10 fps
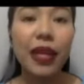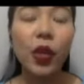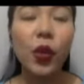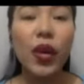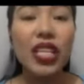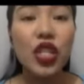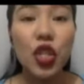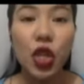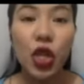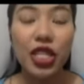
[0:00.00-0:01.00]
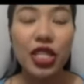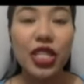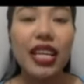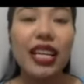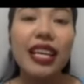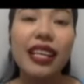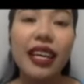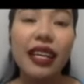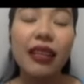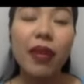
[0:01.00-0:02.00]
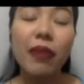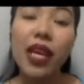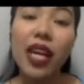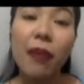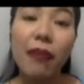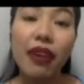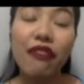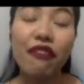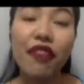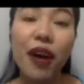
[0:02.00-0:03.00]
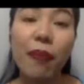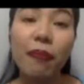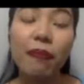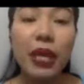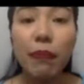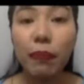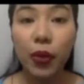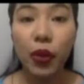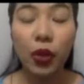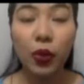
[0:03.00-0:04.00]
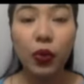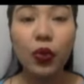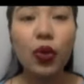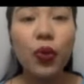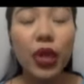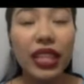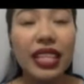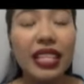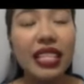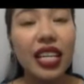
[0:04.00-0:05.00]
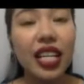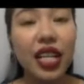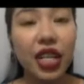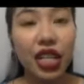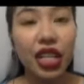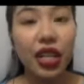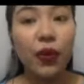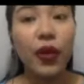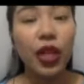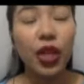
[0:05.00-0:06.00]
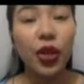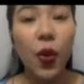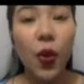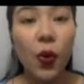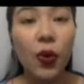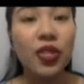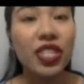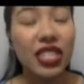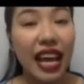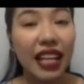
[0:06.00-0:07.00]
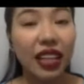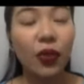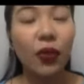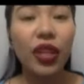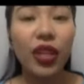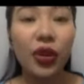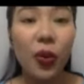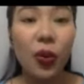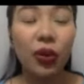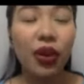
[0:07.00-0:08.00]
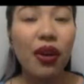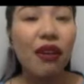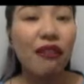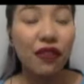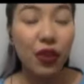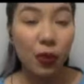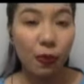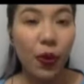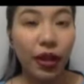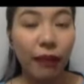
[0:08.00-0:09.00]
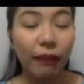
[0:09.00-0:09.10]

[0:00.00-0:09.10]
questions that may be coming from people who would disagree with your own stand, with your own viewpoint.